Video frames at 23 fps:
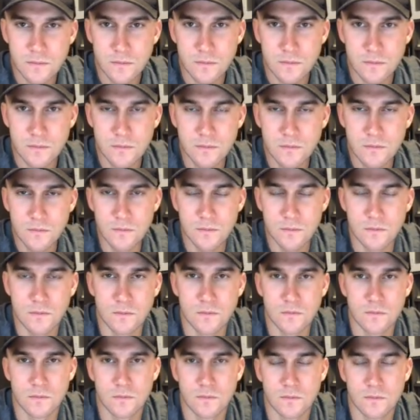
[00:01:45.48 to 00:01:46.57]

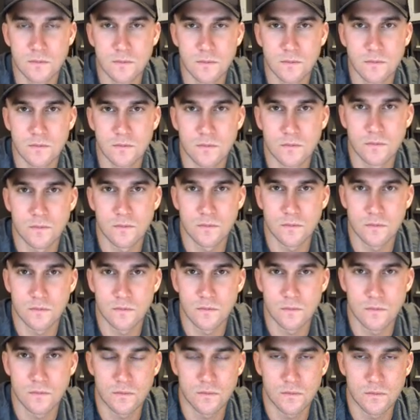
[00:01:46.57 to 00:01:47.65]

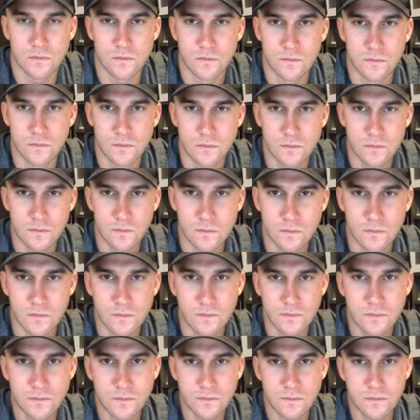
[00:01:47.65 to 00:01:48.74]

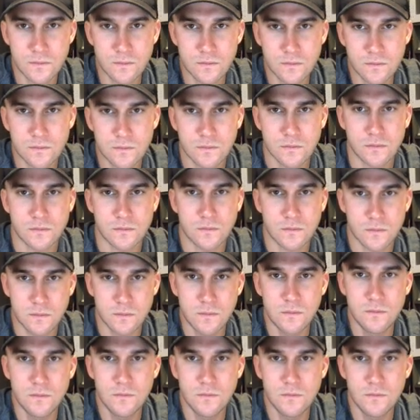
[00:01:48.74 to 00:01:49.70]
(not speaking)